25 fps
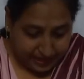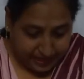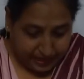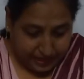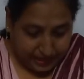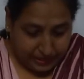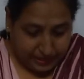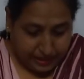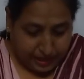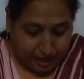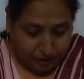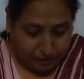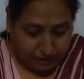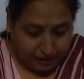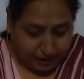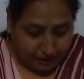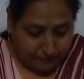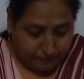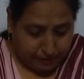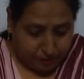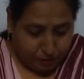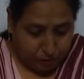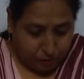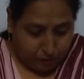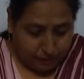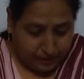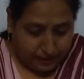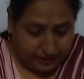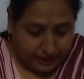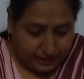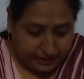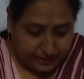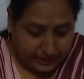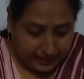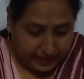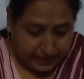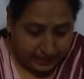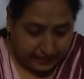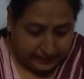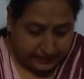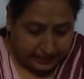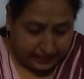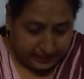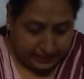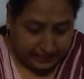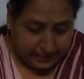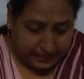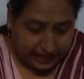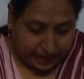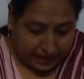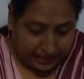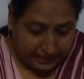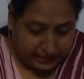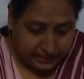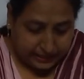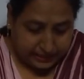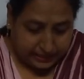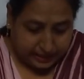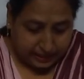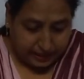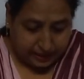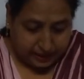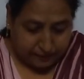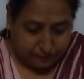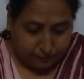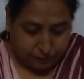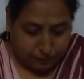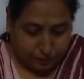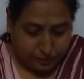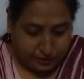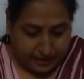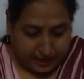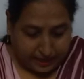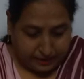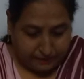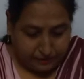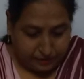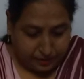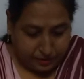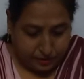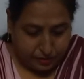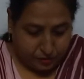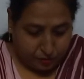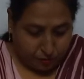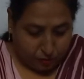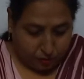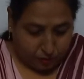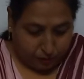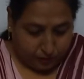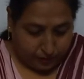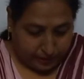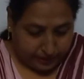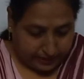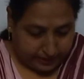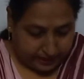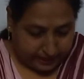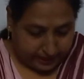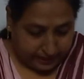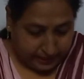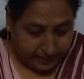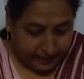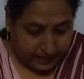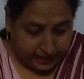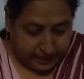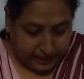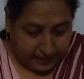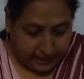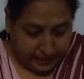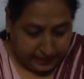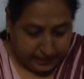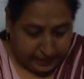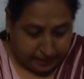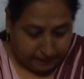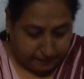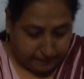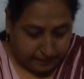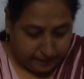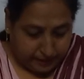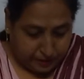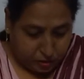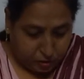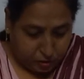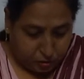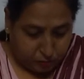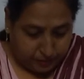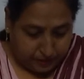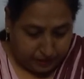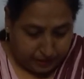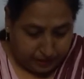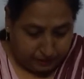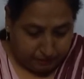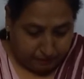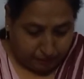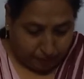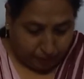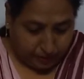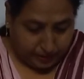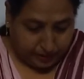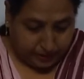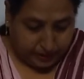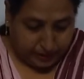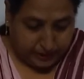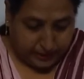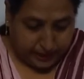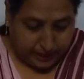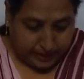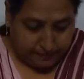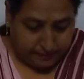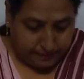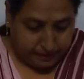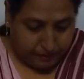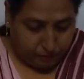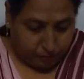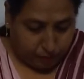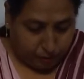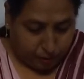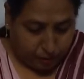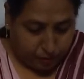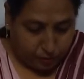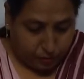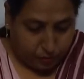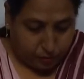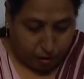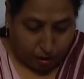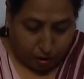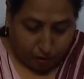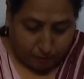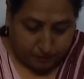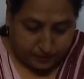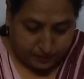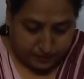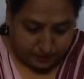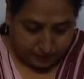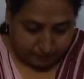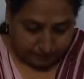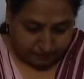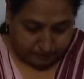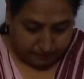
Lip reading: Now Captain Omega, take that large colorful sandwich over there. It appears to be important. Tell me, what do you observe?